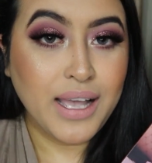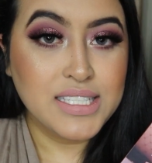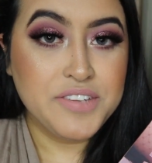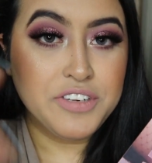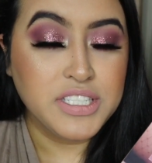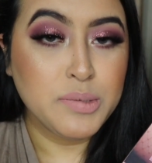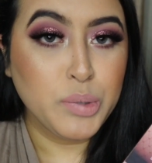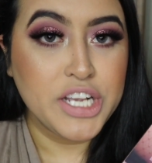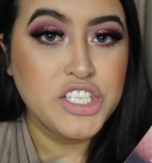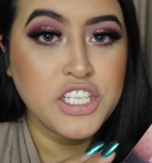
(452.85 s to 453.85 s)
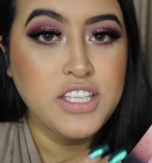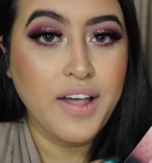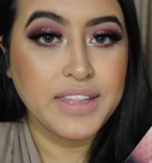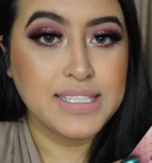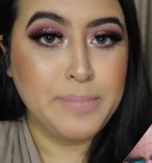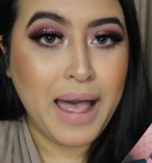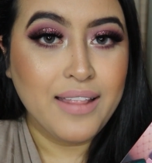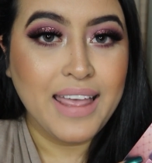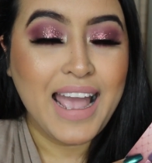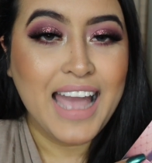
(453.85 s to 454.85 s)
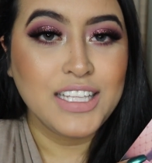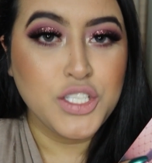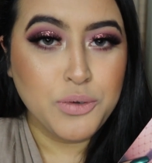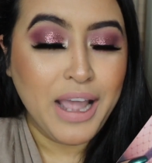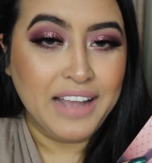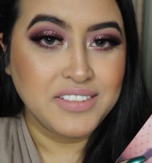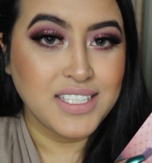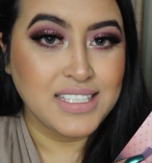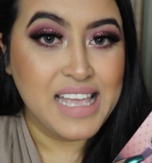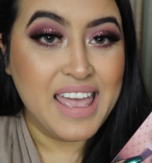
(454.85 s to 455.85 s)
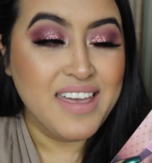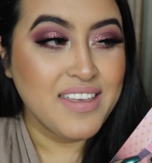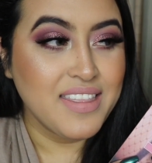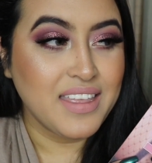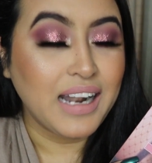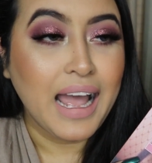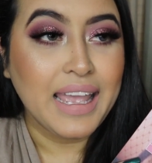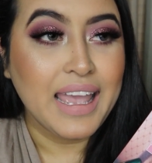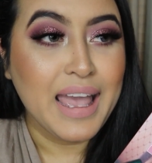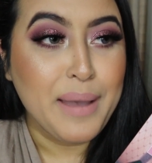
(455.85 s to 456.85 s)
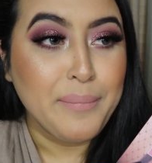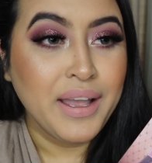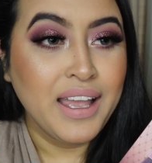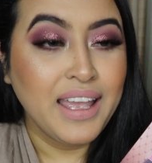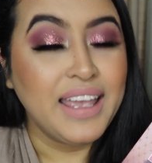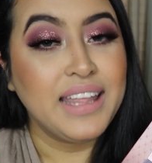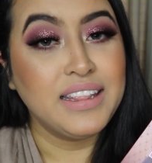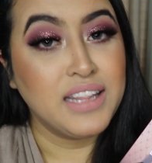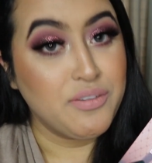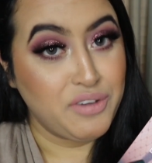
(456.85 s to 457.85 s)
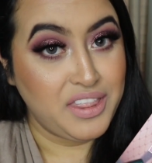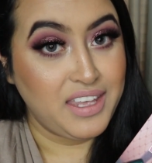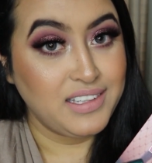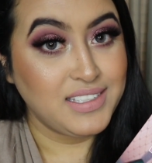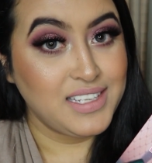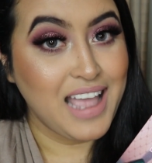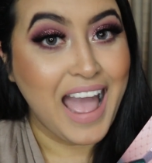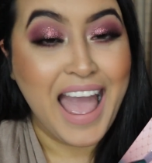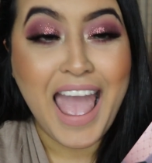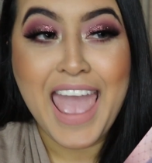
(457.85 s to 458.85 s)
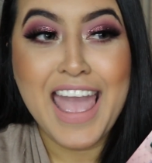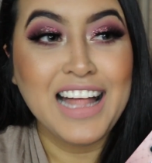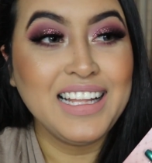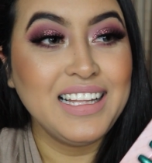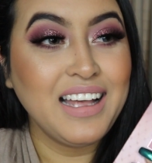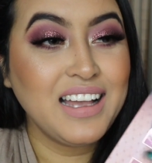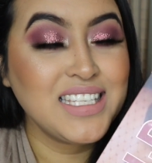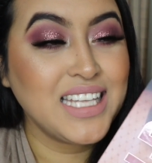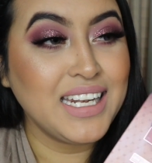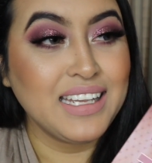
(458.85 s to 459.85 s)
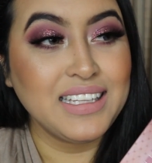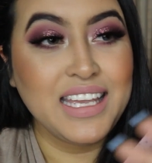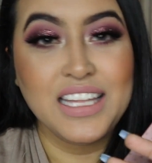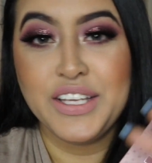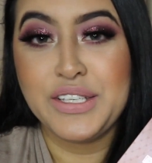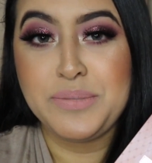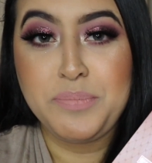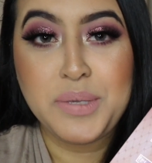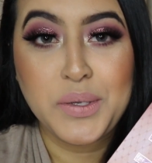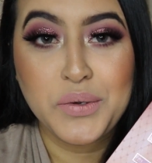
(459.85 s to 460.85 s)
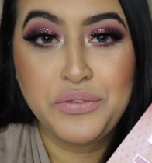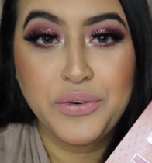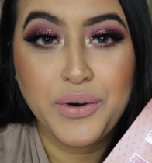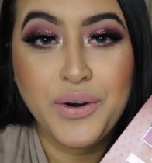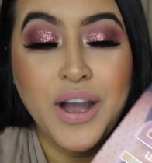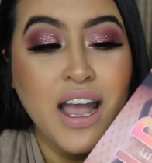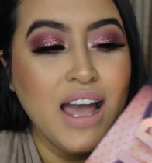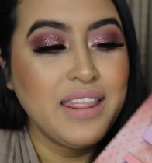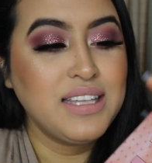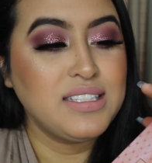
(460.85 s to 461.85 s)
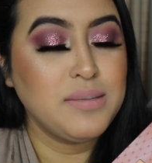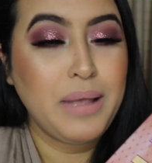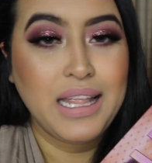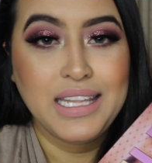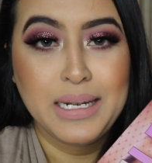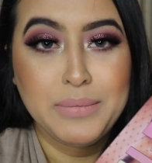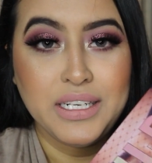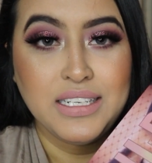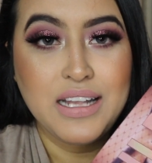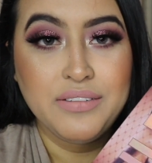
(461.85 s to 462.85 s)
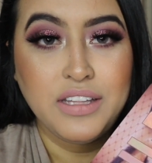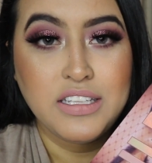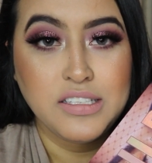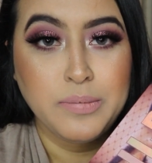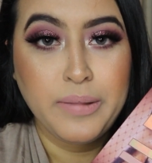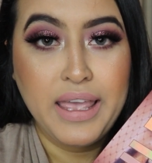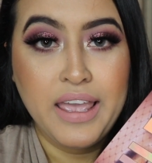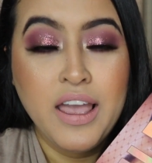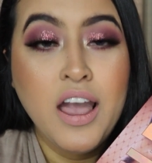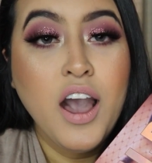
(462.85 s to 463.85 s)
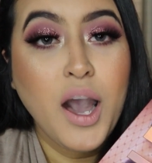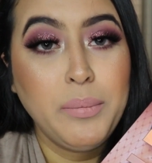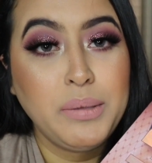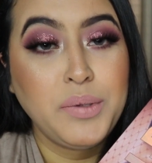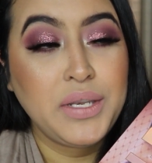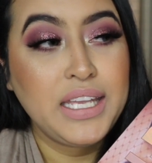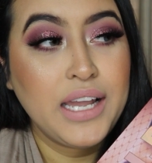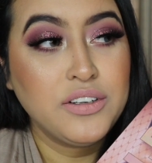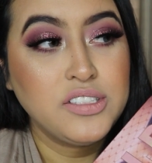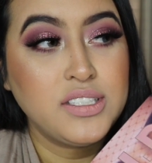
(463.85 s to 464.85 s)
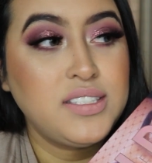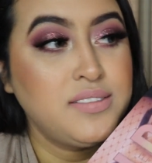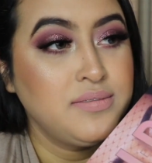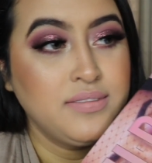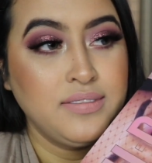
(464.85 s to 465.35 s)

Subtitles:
as a first impressions on this palette, I do have to say that I am in love with it. Aesthetically, it looks beautiful. This is a palette that I'm going to definitely display on my beauty counter. Just